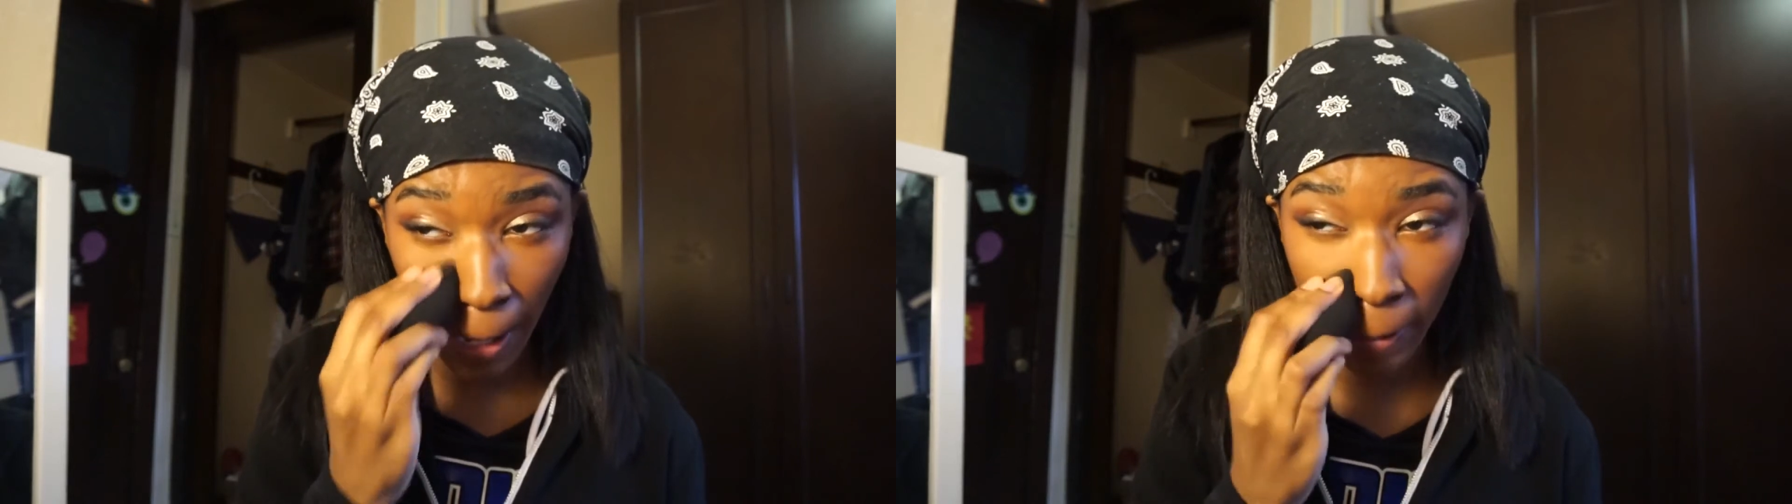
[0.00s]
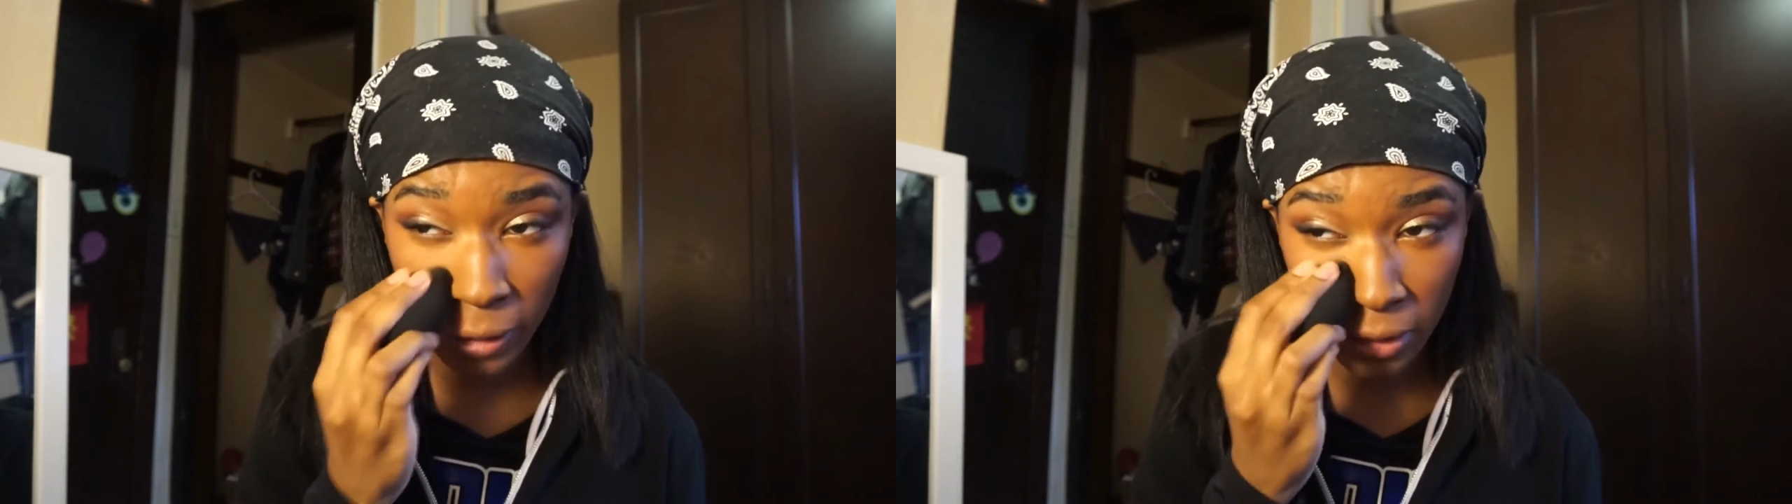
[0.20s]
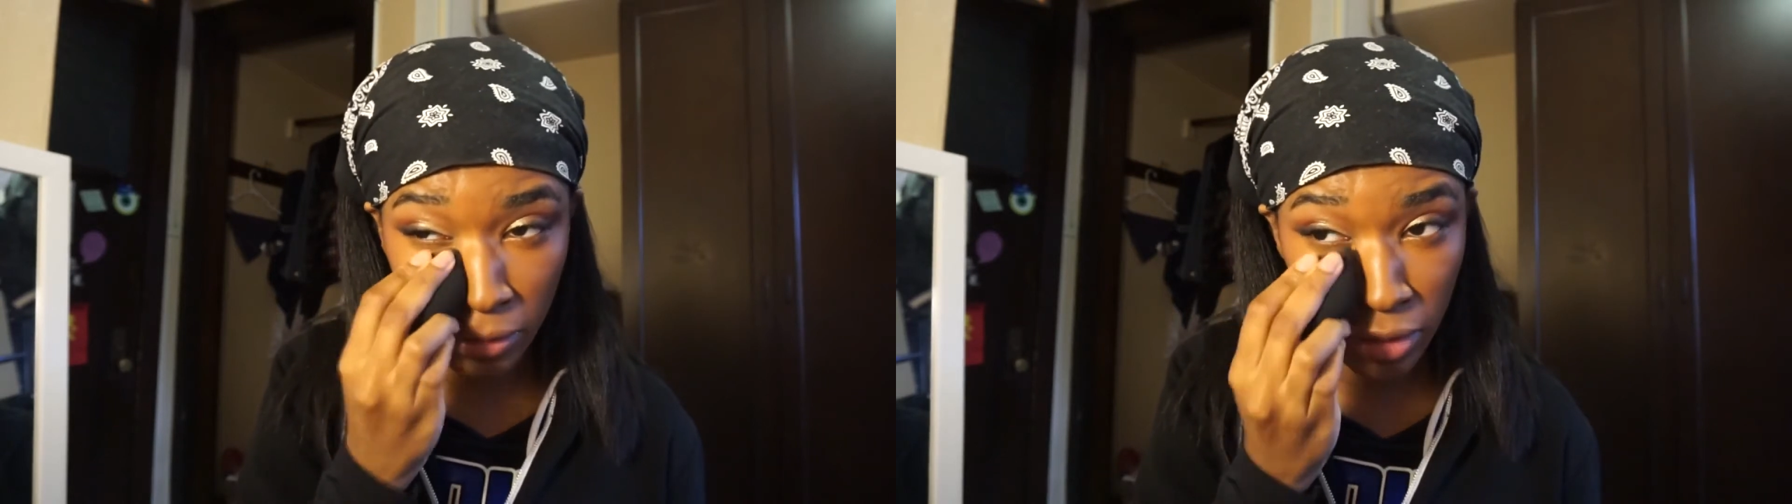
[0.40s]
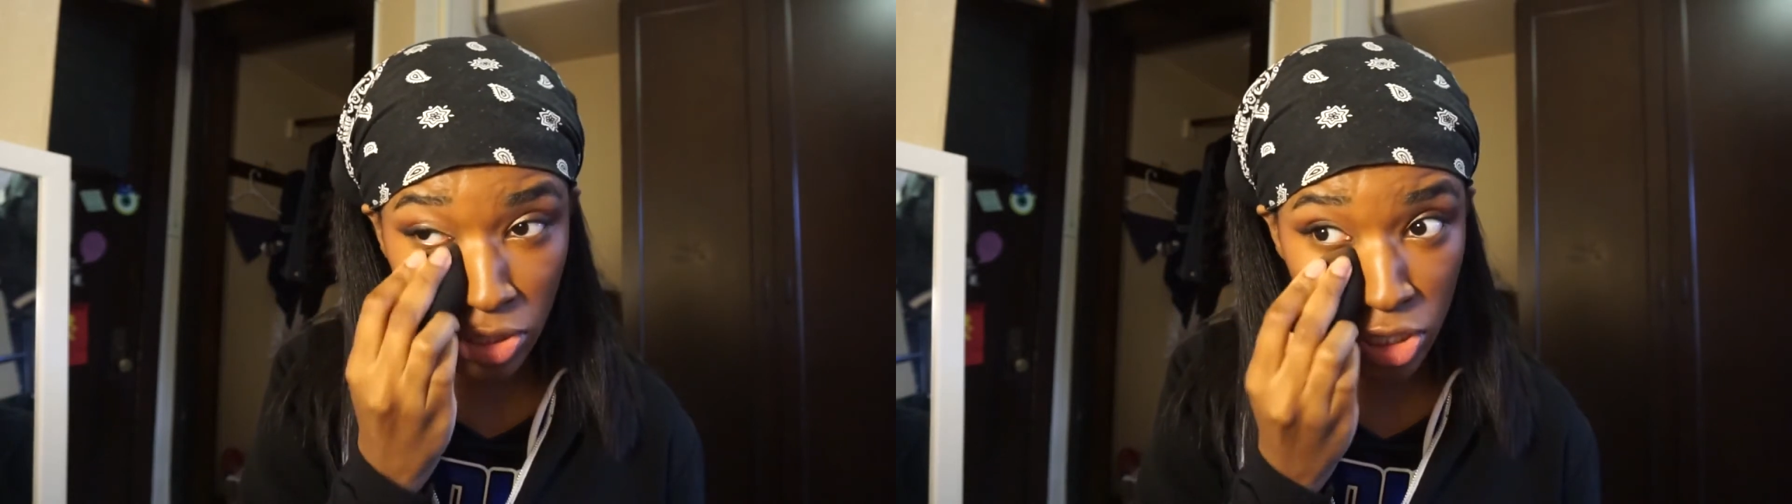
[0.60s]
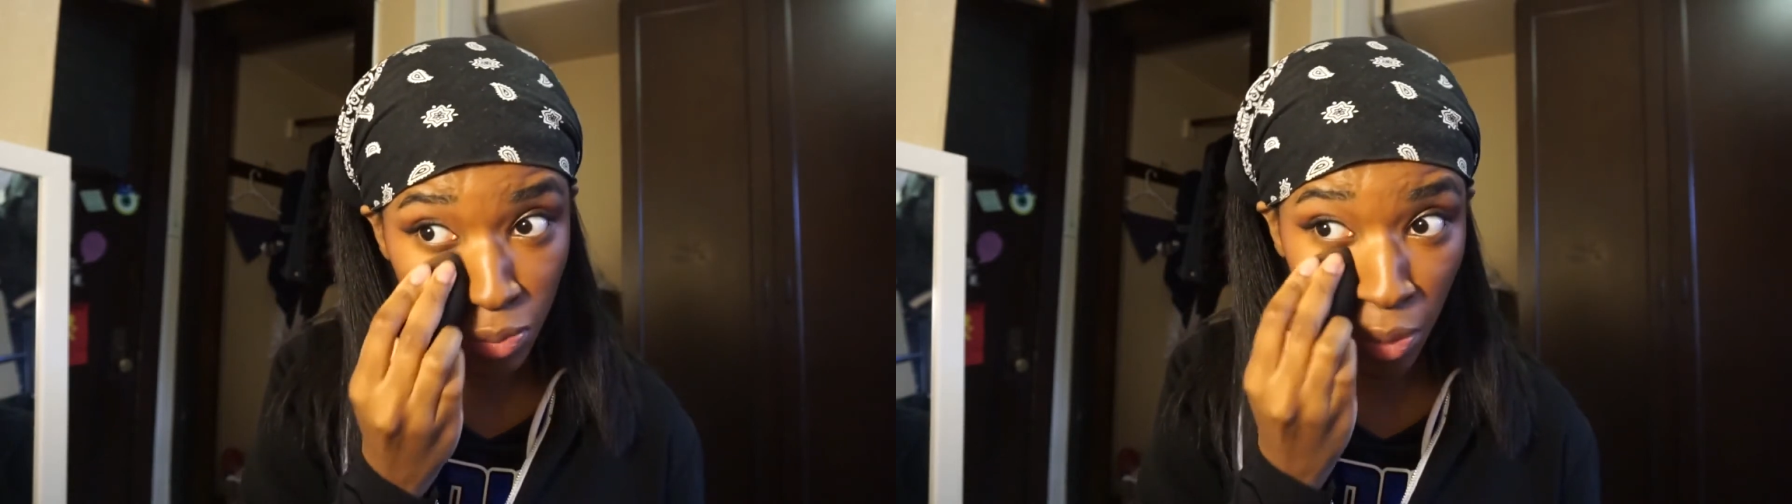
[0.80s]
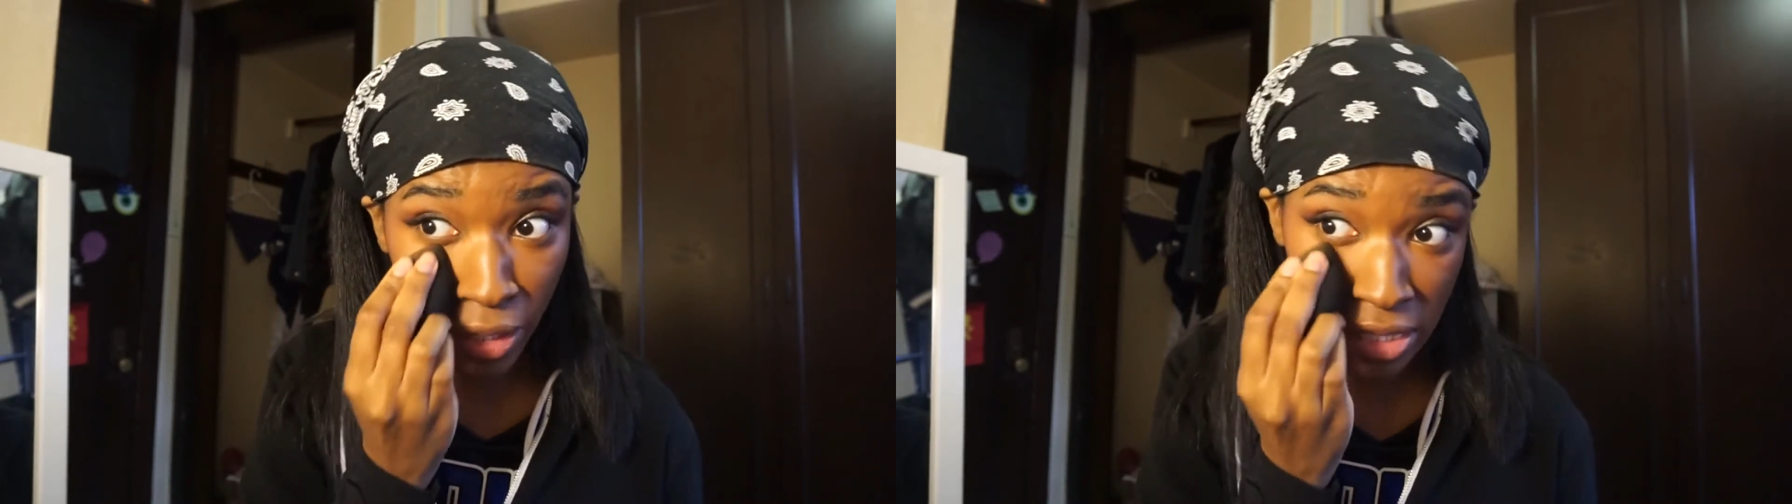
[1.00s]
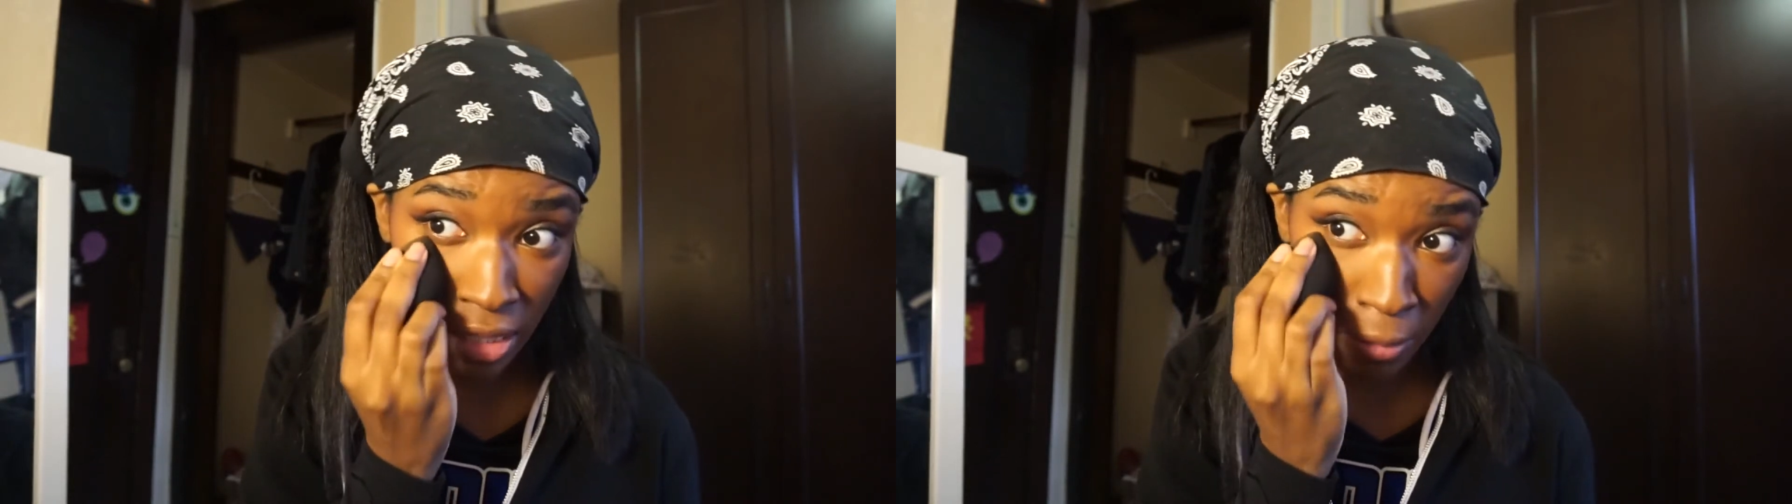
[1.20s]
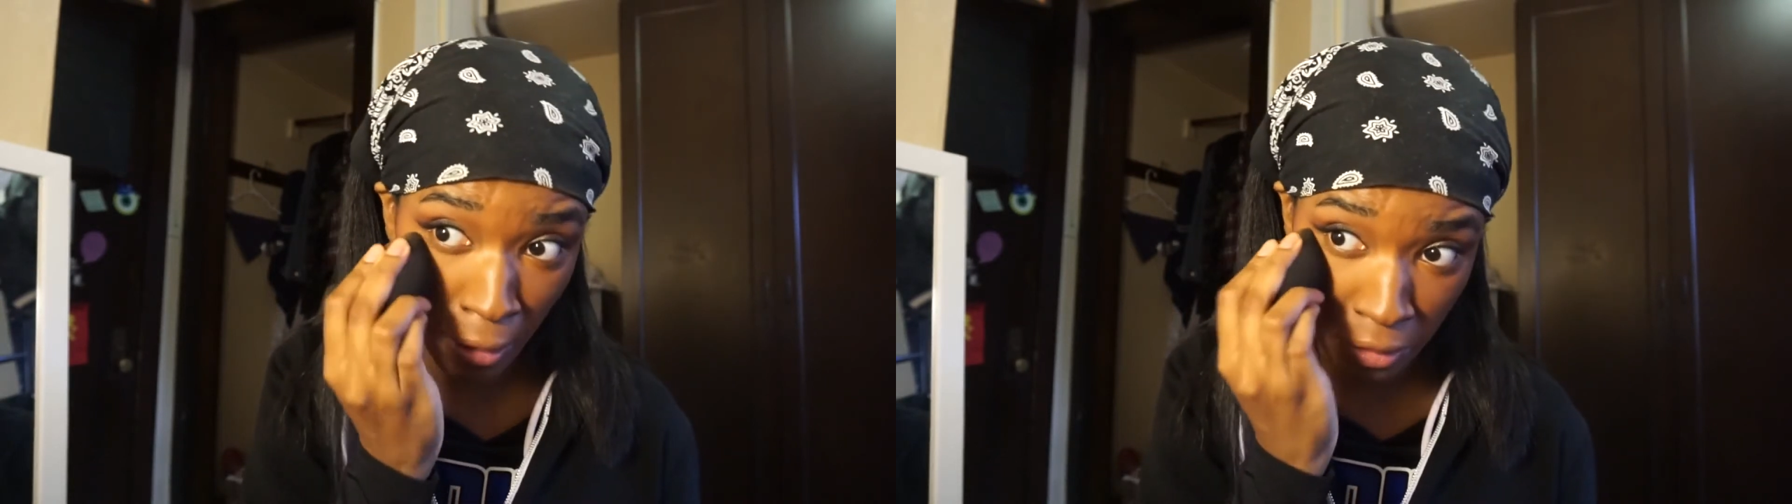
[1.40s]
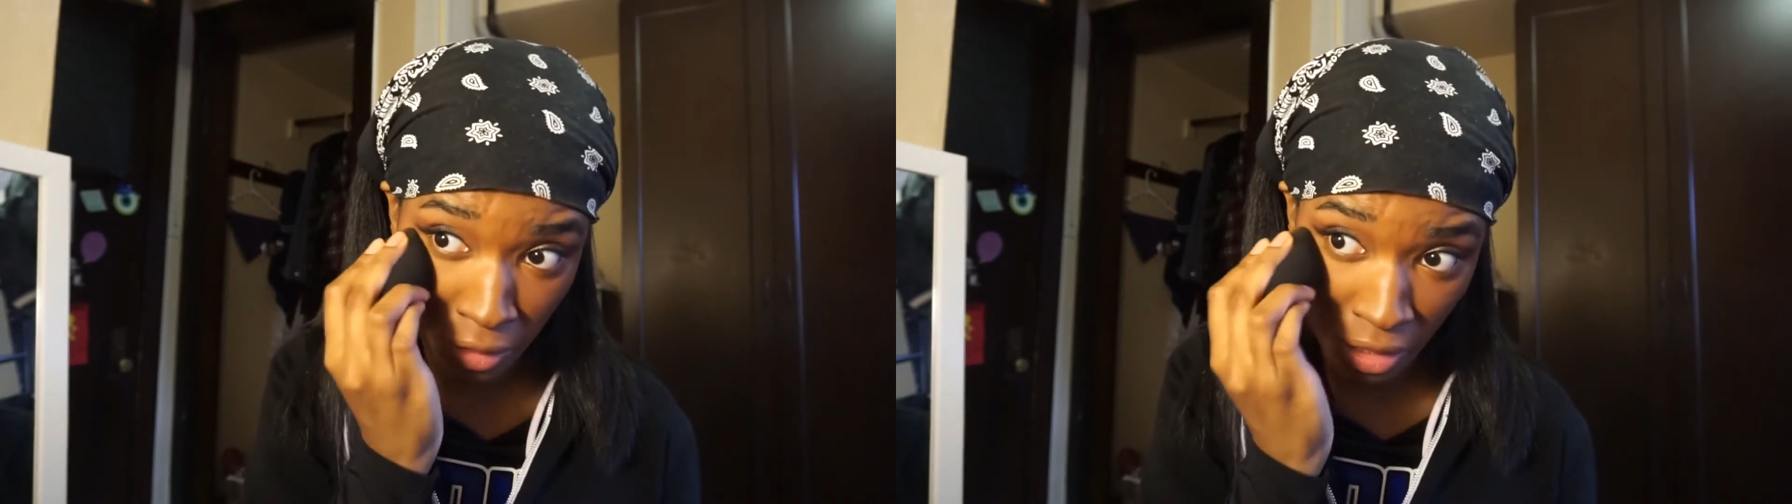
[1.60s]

I literally just press the powder